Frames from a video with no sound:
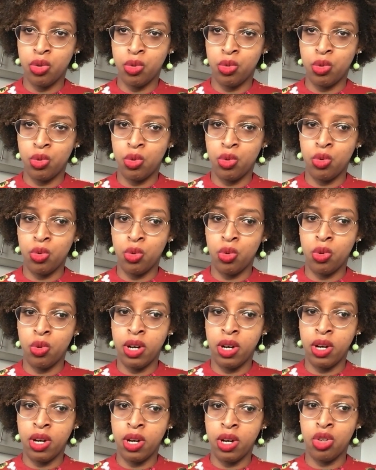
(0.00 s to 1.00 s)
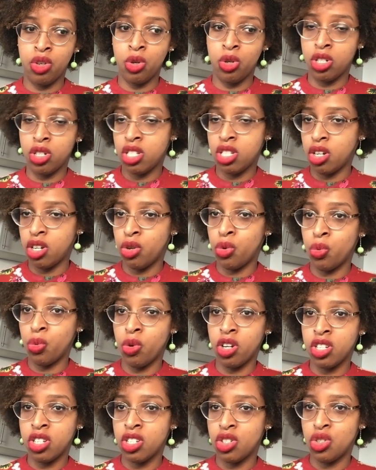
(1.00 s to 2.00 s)
who had a daughter who
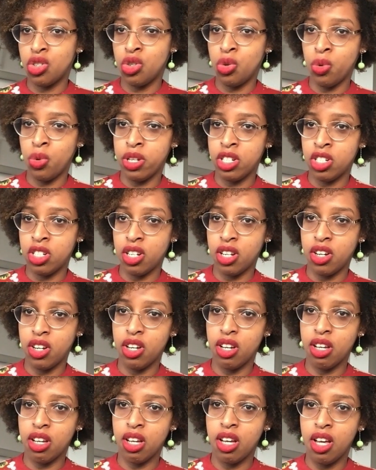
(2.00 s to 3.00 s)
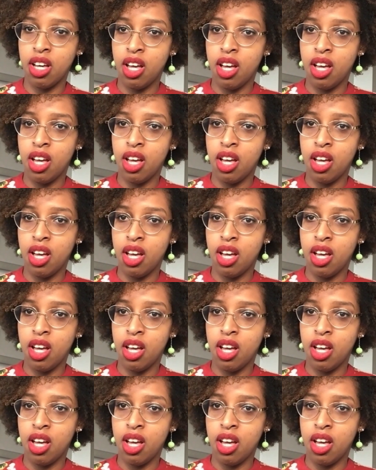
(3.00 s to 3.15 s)
wanted to do engineering,